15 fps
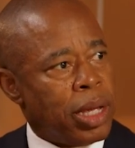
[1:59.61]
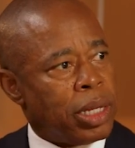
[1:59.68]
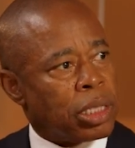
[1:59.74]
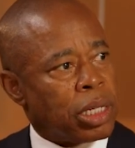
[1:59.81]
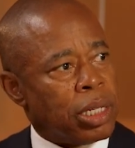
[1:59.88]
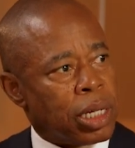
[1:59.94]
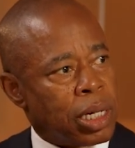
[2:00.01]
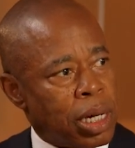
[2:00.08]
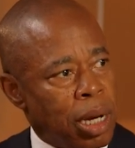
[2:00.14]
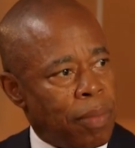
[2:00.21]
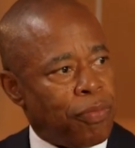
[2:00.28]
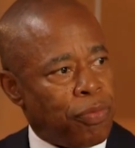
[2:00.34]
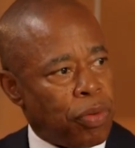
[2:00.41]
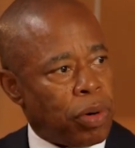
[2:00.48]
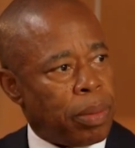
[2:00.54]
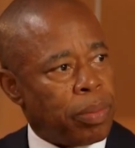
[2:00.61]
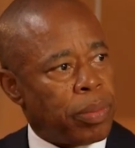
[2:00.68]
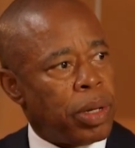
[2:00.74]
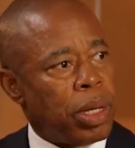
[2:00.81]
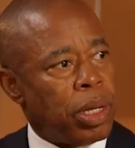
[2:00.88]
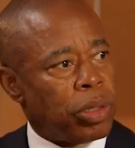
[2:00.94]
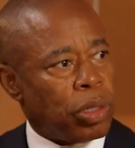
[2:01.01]
It's going to come
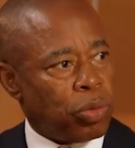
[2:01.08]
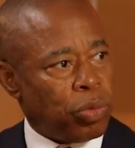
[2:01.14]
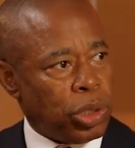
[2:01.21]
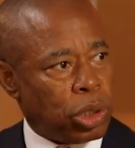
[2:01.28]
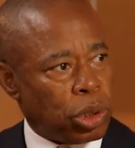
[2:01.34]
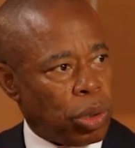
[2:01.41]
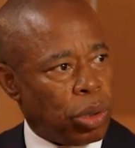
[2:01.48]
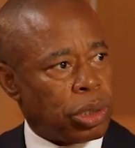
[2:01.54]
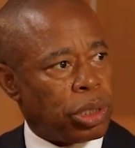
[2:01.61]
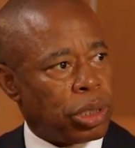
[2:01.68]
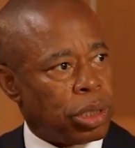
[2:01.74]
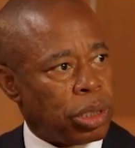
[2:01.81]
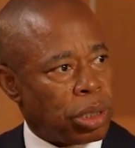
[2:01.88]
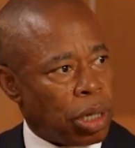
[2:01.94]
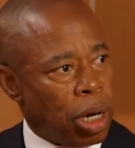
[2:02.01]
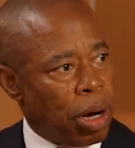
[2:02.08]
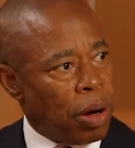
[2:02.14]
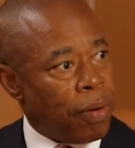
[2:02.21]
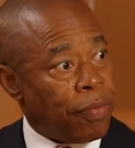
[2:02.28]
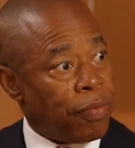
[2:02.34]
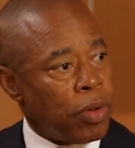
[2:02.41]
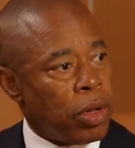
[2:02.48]
from the resources
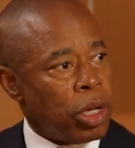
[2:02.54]
of